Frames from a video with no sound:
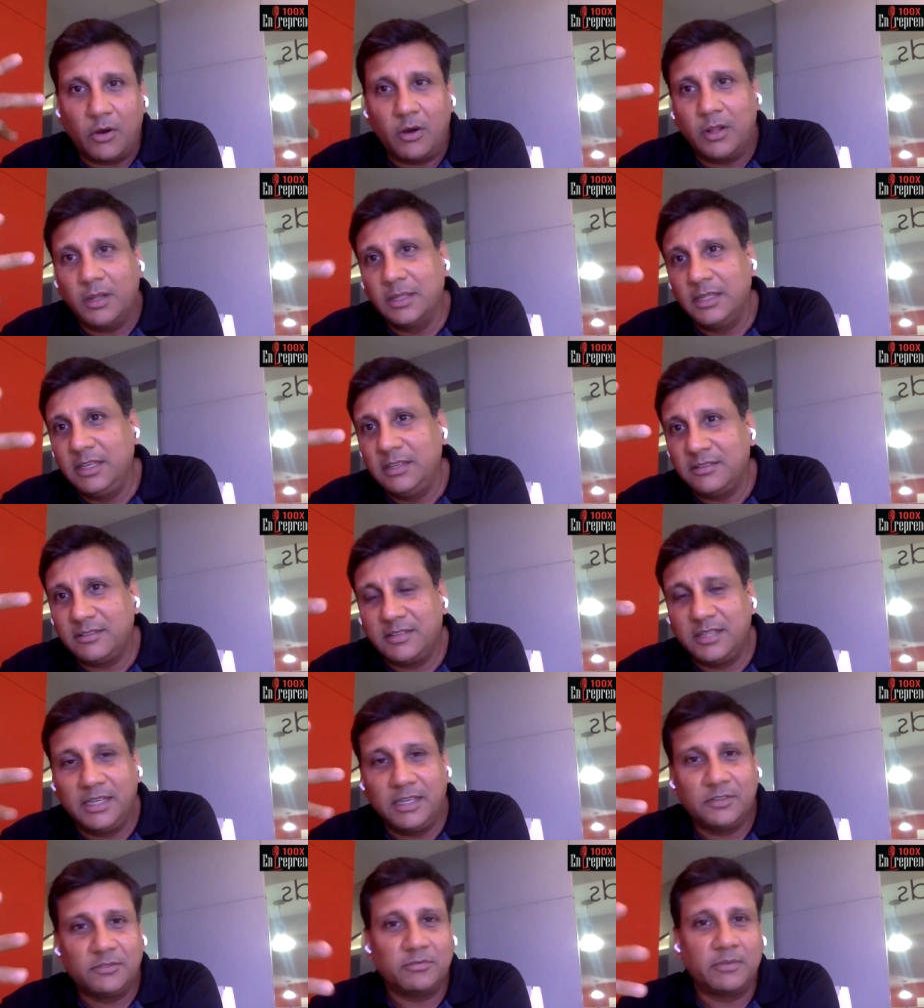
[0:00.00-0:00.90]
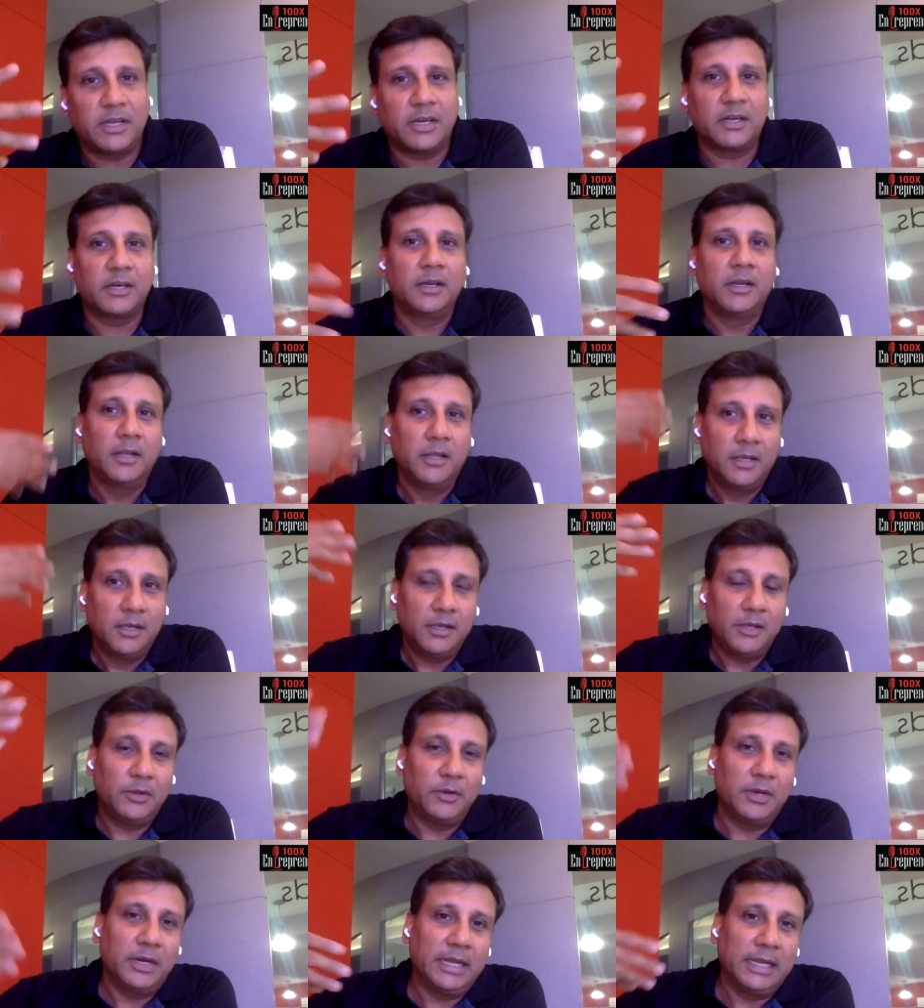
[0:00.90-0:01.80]
All these things were,
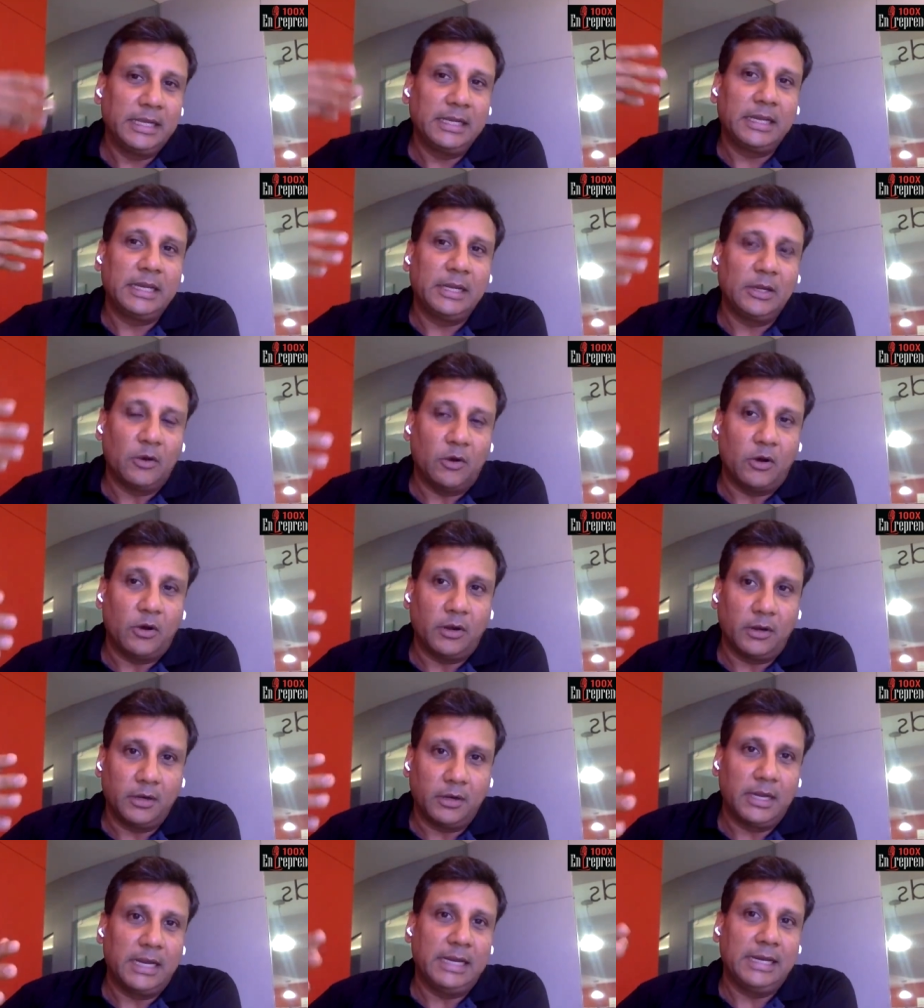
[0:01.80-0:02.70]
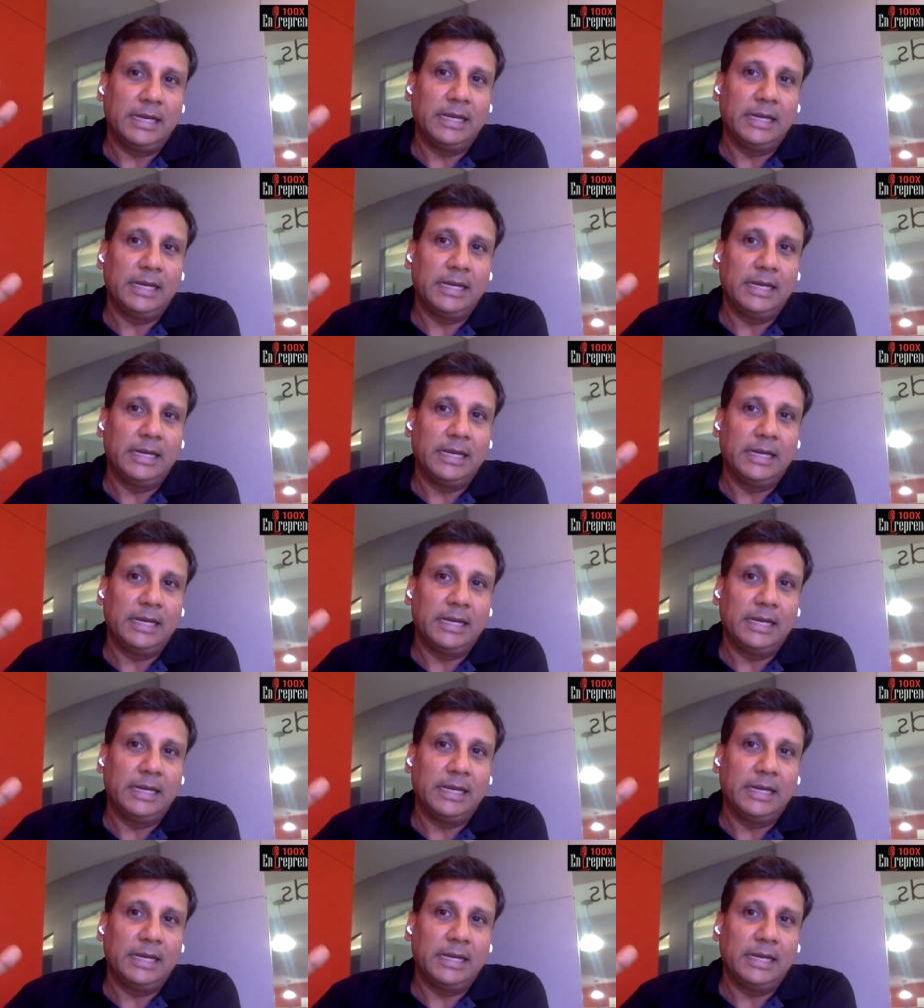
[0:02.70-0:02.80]
you know, lingering on.